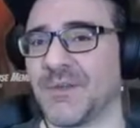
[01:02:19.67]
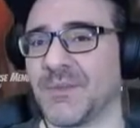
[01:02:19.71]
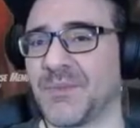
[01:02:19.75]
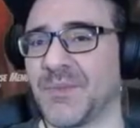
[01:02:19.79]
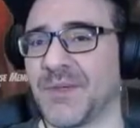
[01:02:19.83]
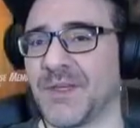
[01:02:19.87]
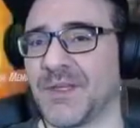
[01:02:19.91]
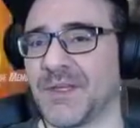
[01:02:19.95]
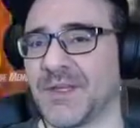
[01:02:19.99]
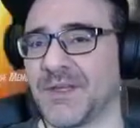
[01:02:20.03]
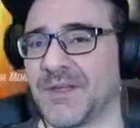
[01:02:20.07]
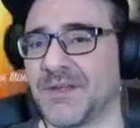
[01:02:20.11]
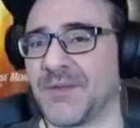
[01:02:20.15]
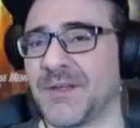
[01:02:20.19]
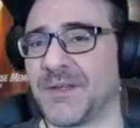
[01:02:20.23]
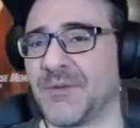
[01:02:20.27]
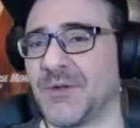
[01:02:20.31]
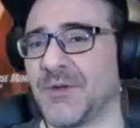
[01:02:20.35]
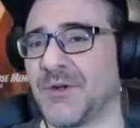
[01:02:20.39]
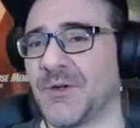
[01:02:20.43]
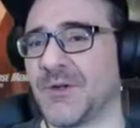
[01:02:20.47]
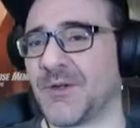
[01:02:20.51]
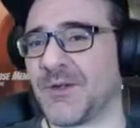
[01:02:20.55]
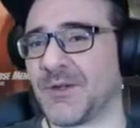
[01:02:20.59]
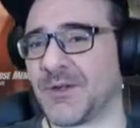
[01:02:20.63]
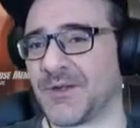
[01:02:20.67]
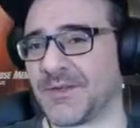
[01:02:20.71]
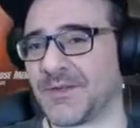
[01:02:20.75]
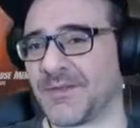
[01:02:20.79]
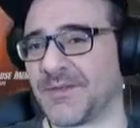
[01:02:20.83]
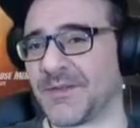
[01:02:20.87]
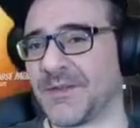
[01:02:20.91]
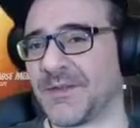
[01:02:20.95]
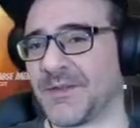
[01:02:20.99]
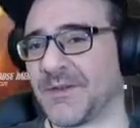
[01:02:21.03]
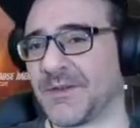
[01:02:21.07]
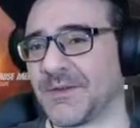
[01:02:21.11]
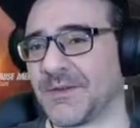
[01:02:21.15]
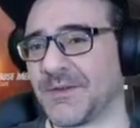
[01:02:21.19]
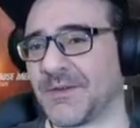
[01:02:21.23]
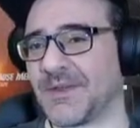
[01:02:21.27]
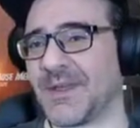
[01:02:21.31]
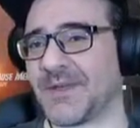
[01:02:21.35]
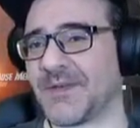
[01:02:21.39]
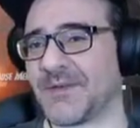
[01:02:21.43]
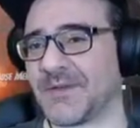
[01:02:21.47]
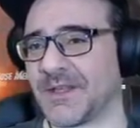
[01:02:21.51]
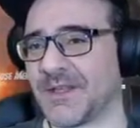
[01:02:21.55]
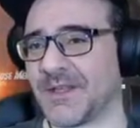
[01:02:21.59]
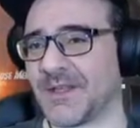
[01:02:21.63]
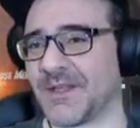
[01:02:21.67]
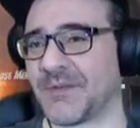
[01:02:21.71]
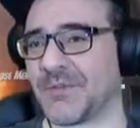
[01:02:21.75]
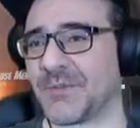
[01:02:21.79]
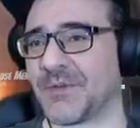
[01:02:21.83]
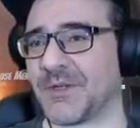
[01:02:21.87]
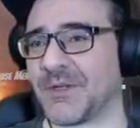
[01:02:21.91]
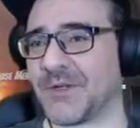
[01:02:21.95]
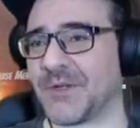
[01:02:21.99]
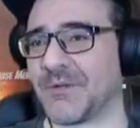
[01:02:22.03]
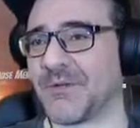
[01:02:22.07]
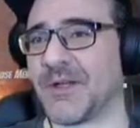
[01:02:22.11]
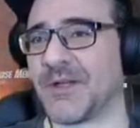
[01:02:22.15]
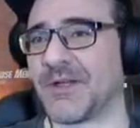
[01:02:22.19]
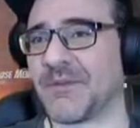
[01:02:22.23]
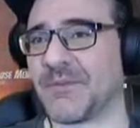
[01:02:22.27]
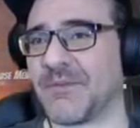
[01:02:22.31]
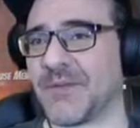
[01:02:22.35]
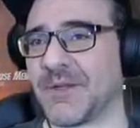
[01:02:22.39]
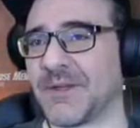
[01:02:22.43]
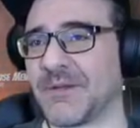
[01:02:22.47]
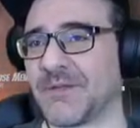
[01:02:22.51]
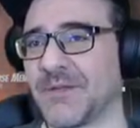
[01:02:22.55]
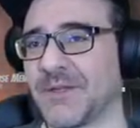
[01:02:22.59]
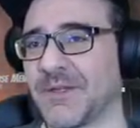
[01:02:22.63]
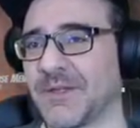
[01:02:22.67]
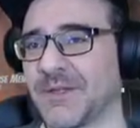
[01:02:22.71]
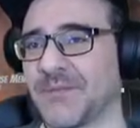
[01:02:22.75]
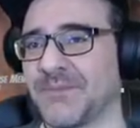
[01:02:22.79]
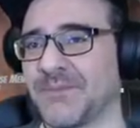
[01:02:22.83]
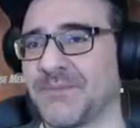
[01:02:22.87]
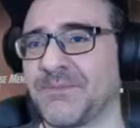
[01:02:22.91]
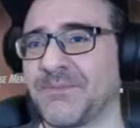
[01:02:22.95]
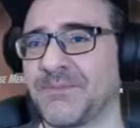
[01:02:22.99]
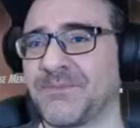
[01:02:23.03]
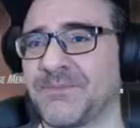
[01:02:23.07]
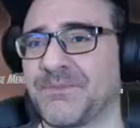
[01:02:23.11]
But Incredible Hulk still came together pretty well, in my opinion.